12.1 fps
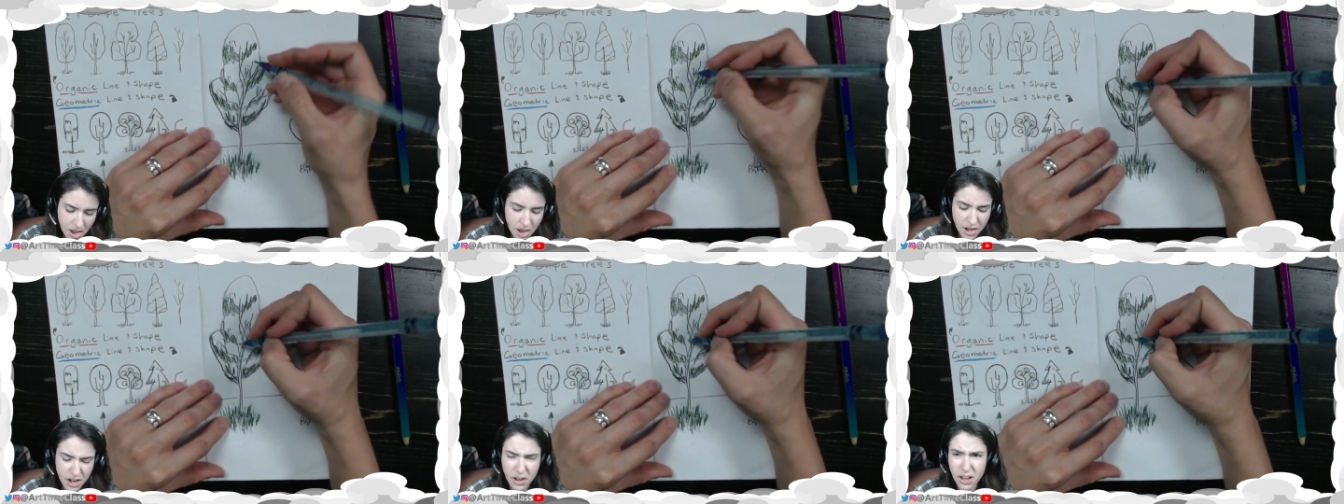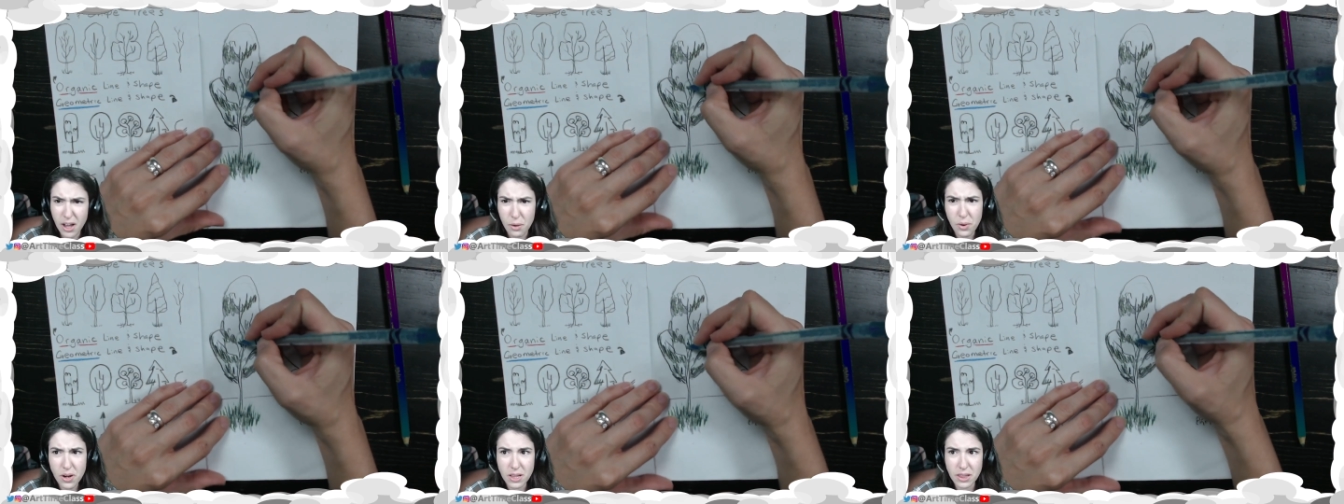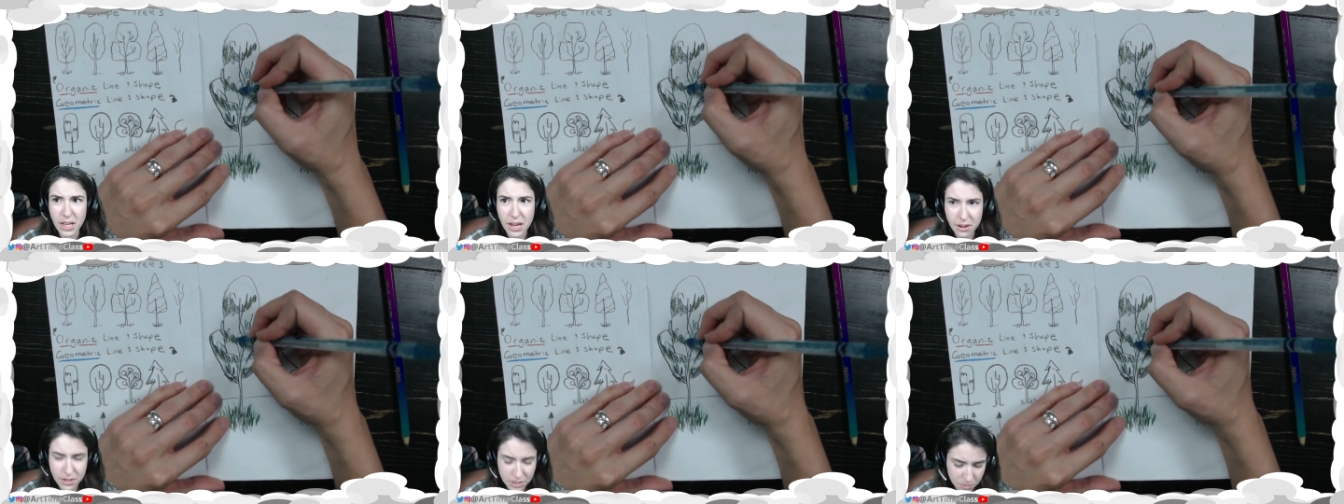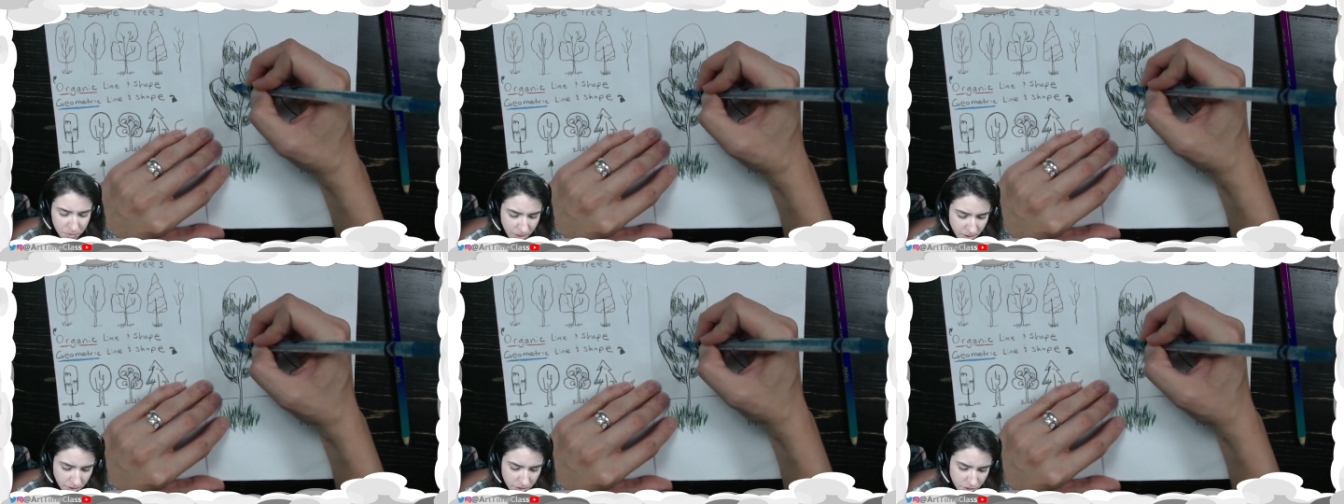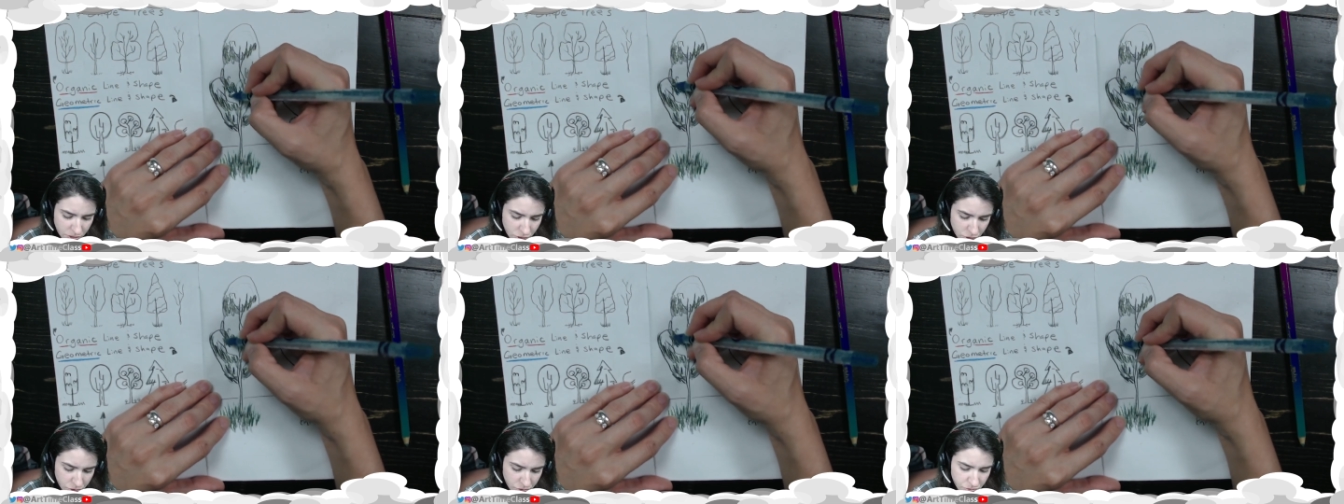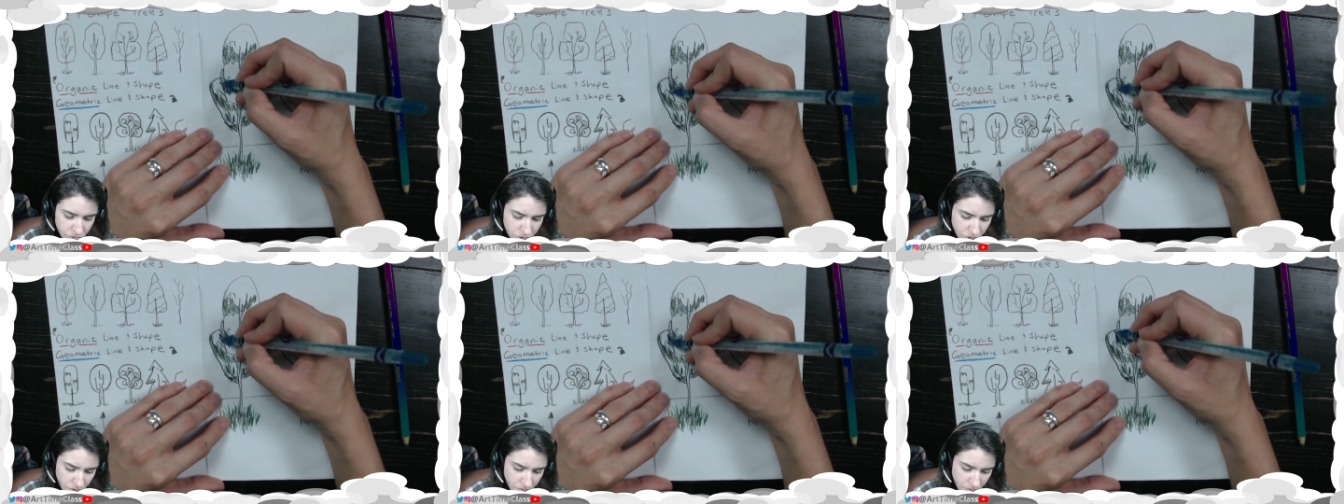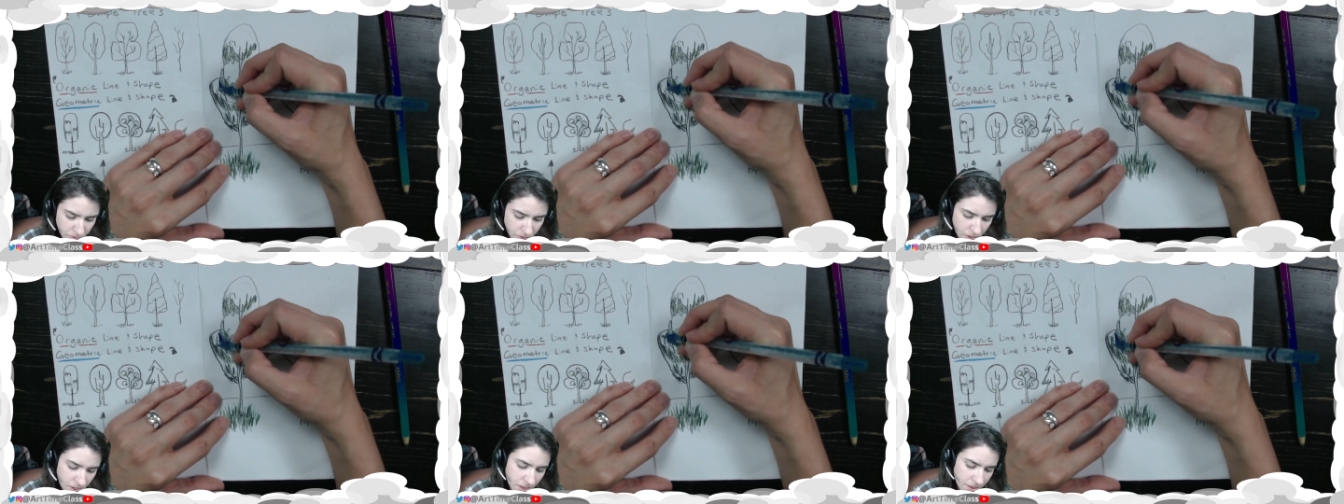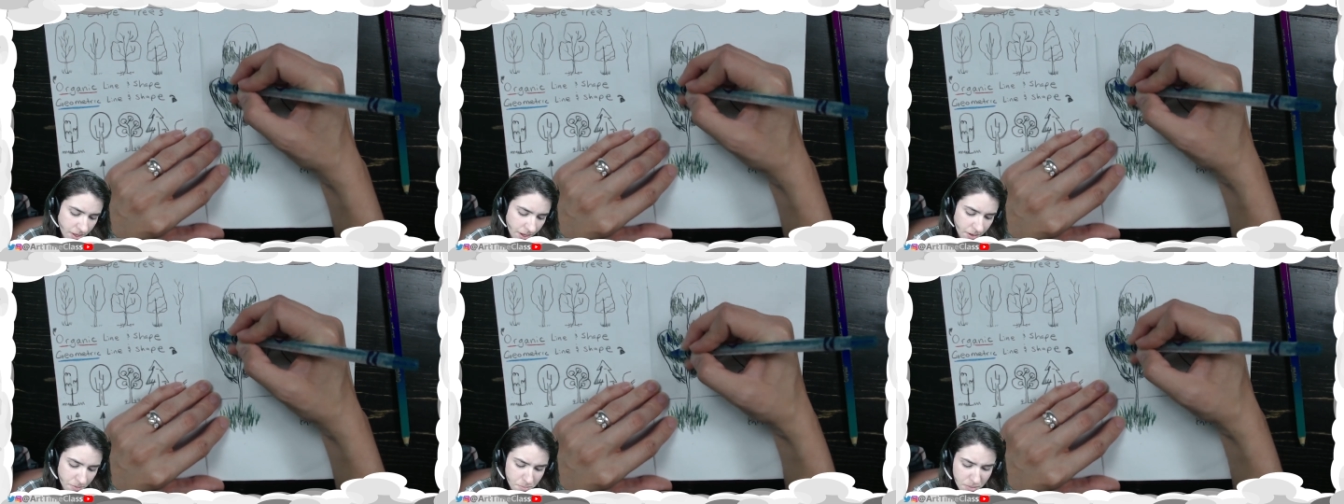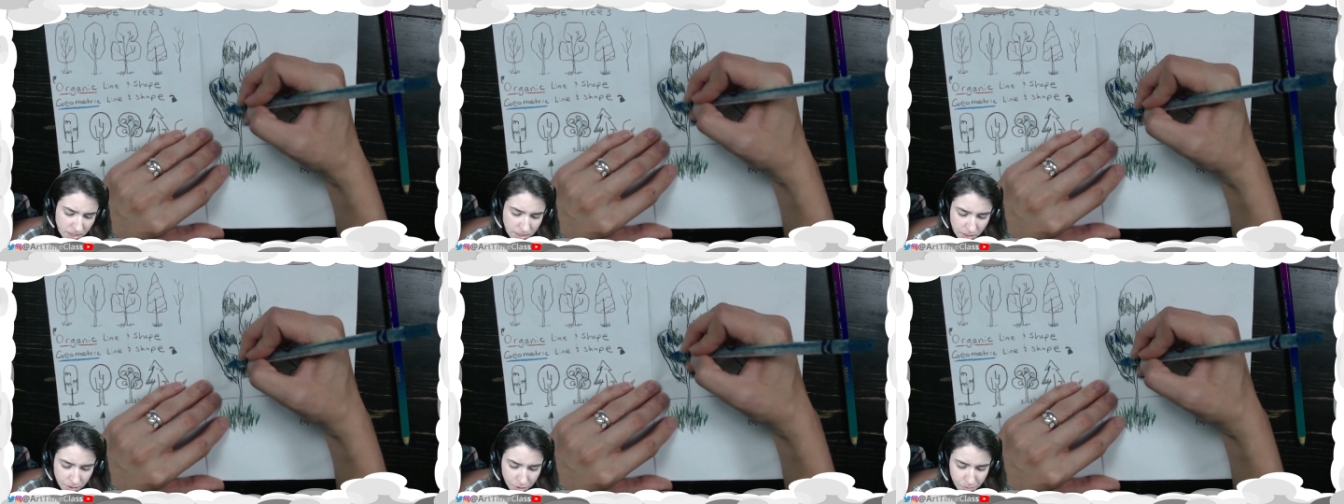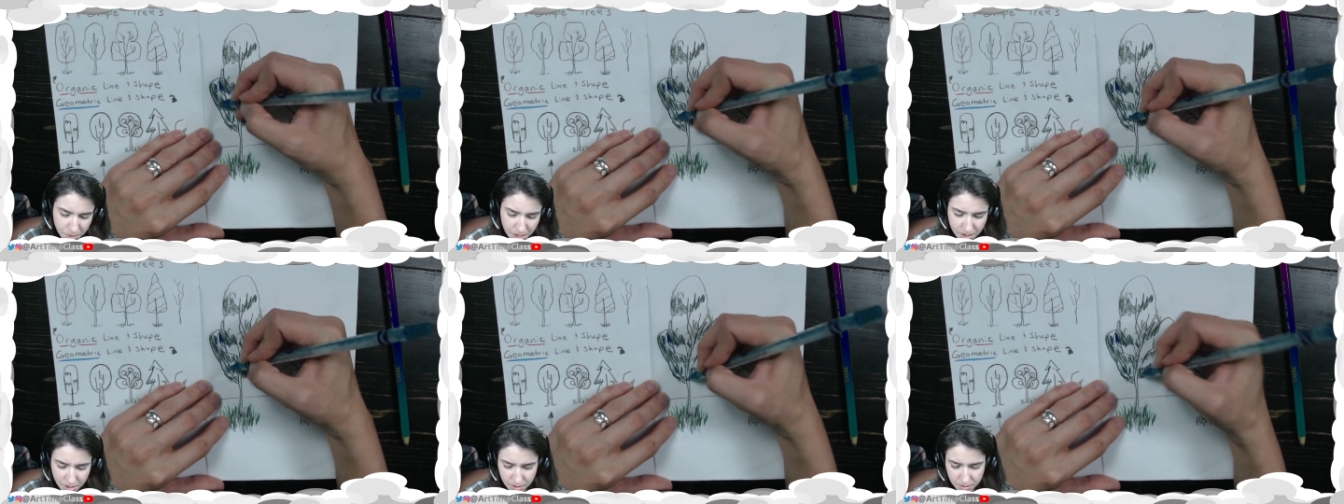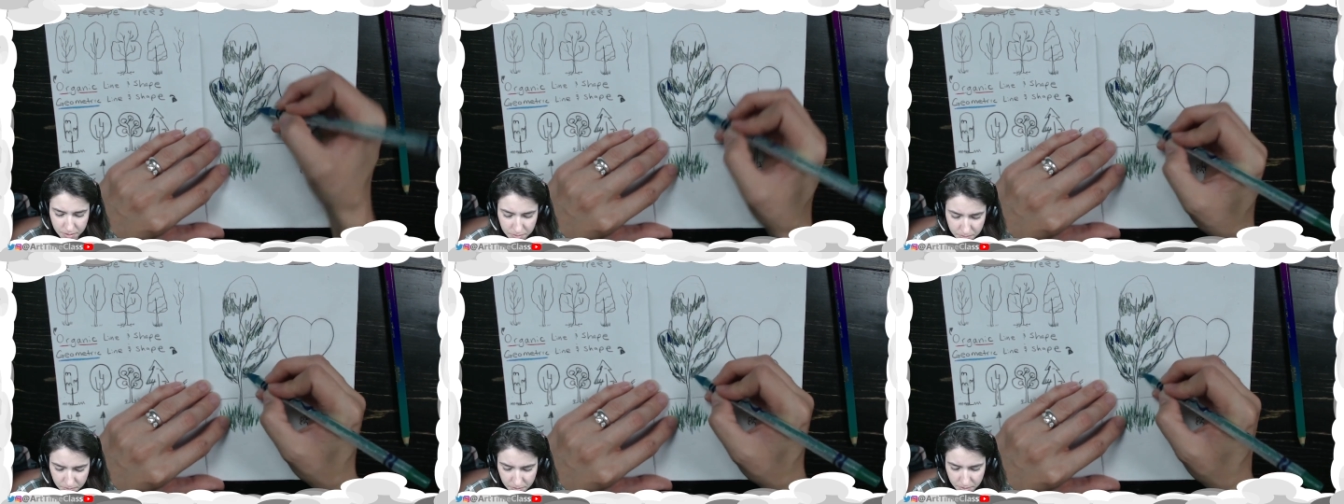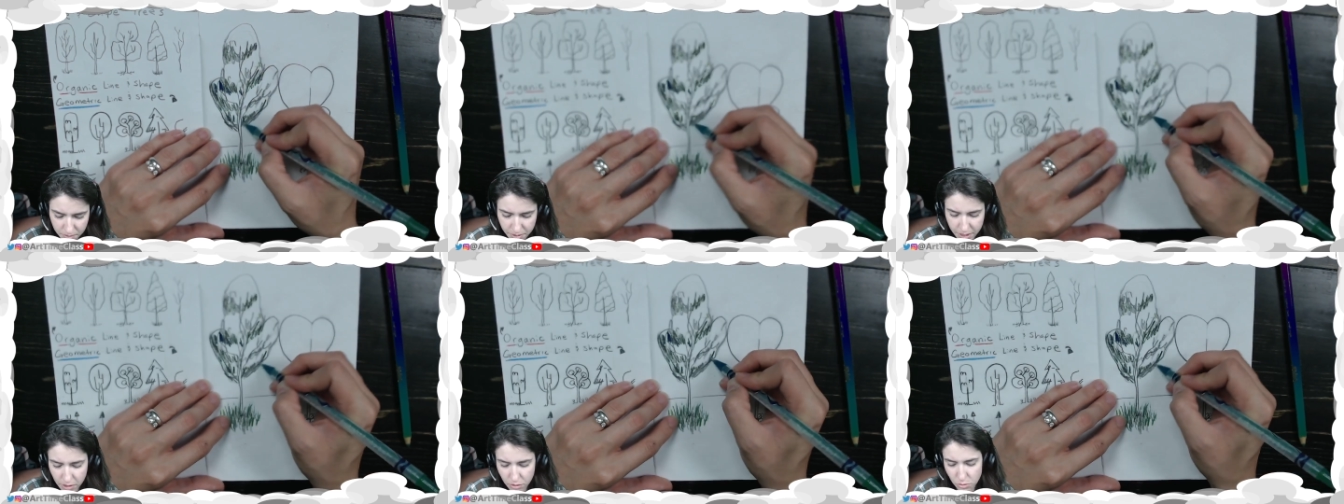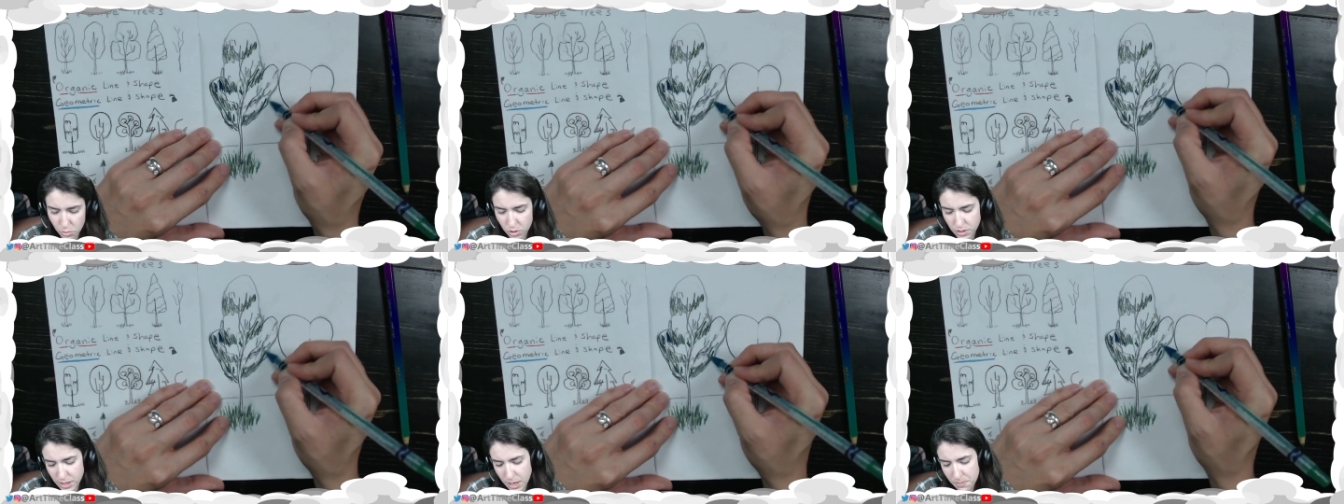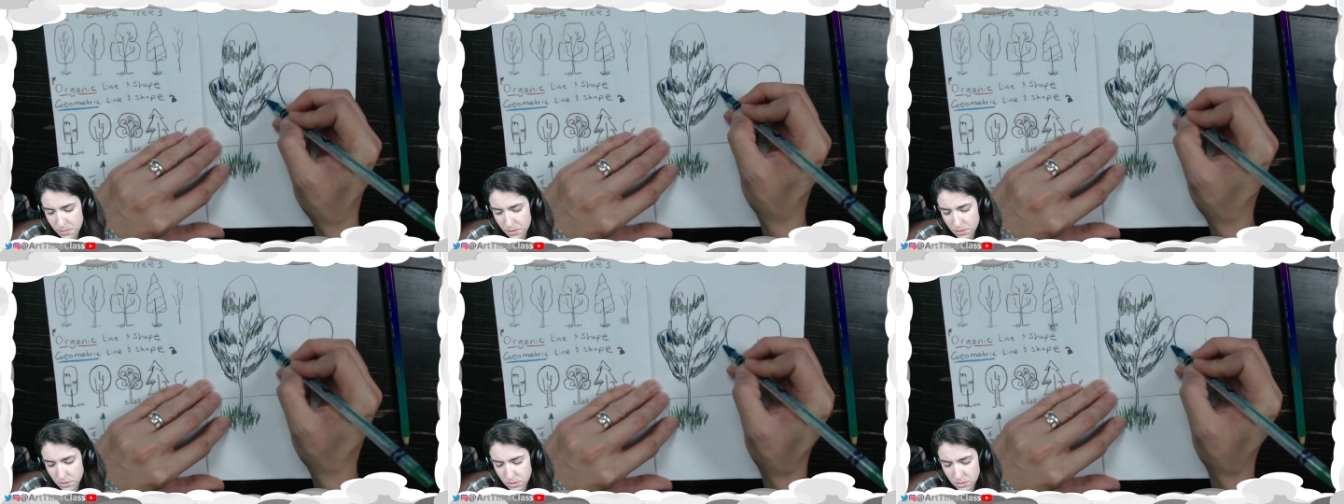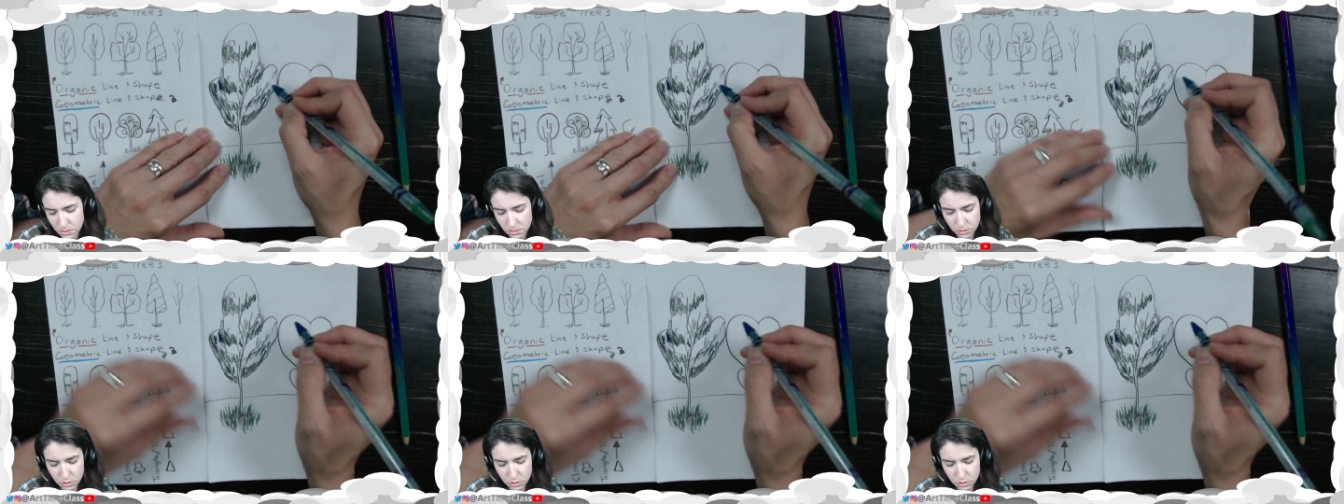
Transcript: And I want to layer some colors too, so they mix a little bit and create a little more depth to